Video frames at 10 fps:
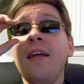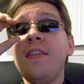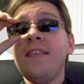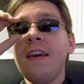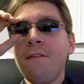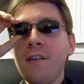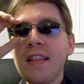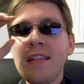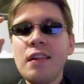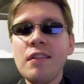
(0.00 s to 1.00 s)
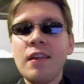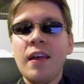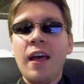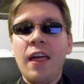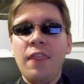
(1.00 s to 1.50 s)
The difference is
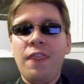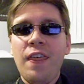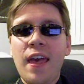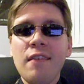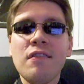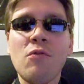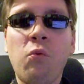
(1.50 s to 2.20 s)
this,